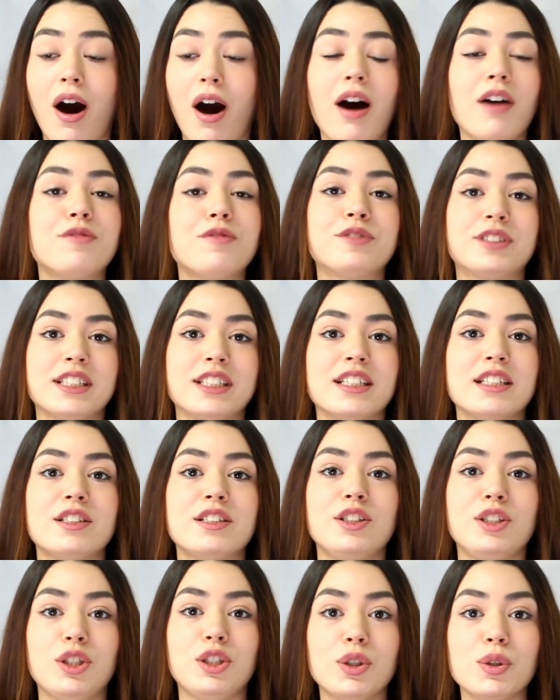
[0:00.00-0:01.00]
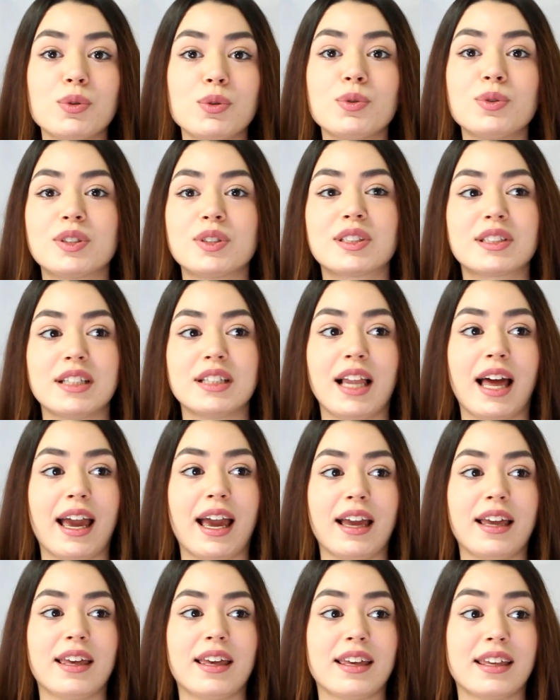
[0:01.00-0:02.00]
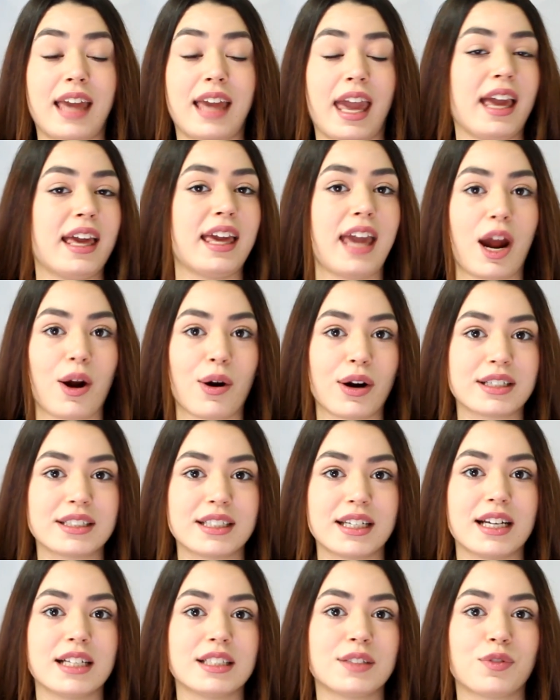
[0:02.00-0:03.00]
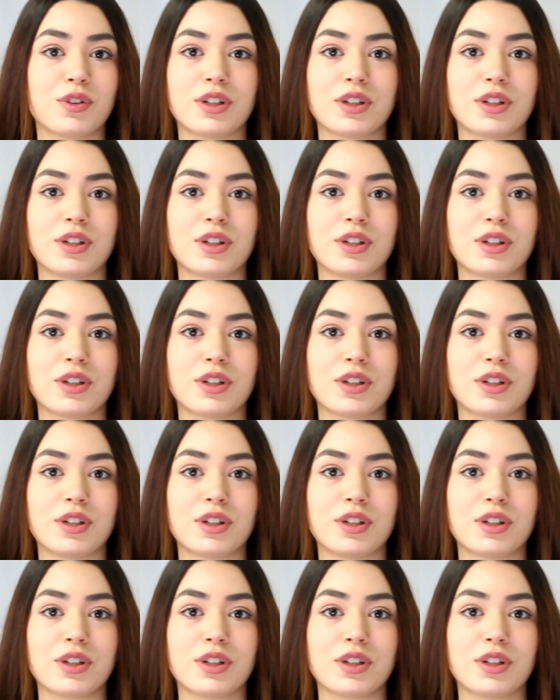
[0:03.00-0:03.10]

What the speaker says: often used like gay characters,